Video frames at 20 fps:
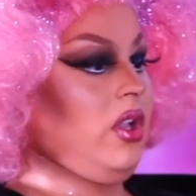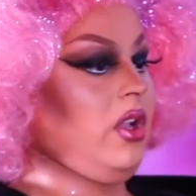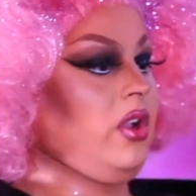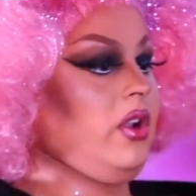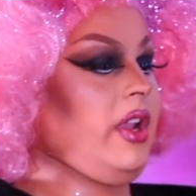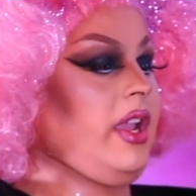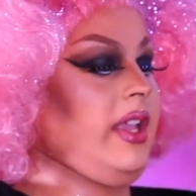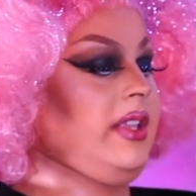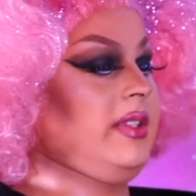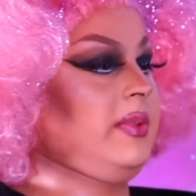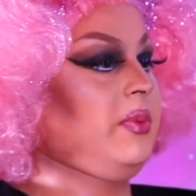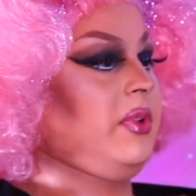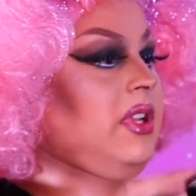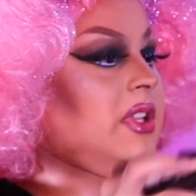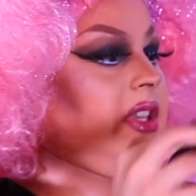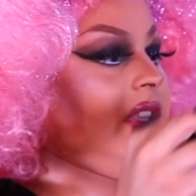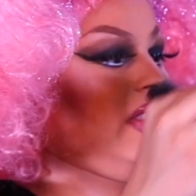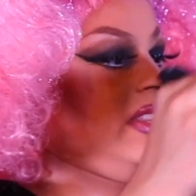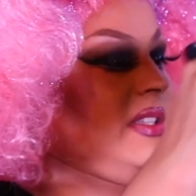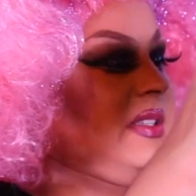All right, just
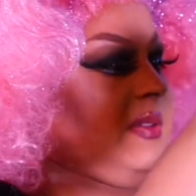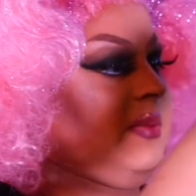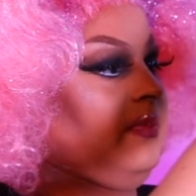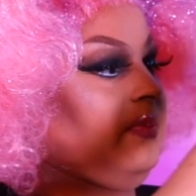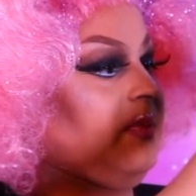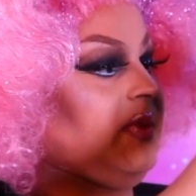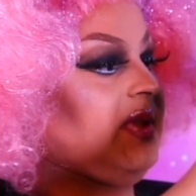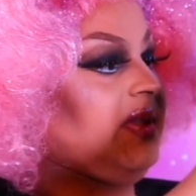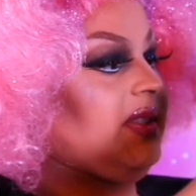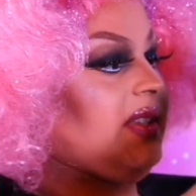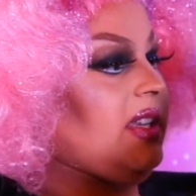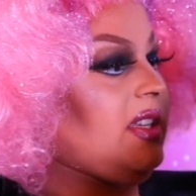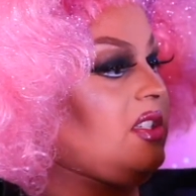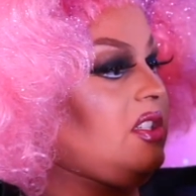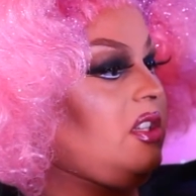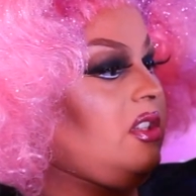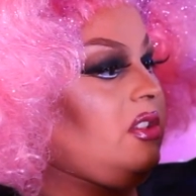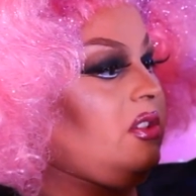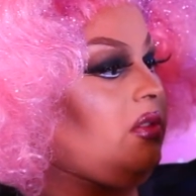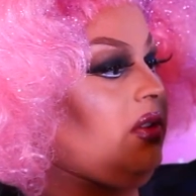wanna get this
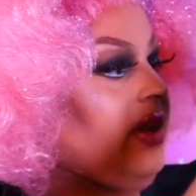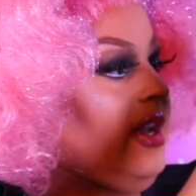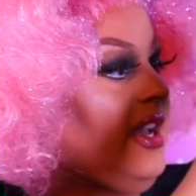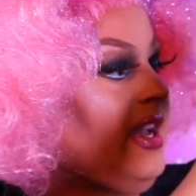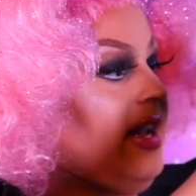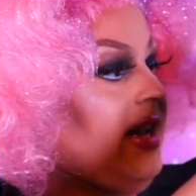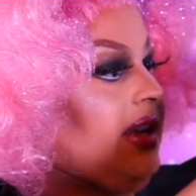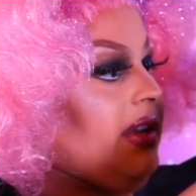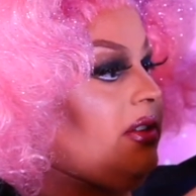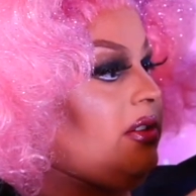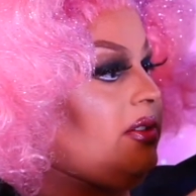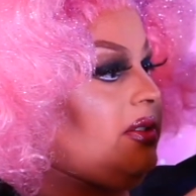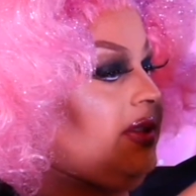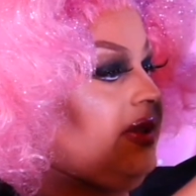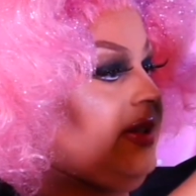section a little higher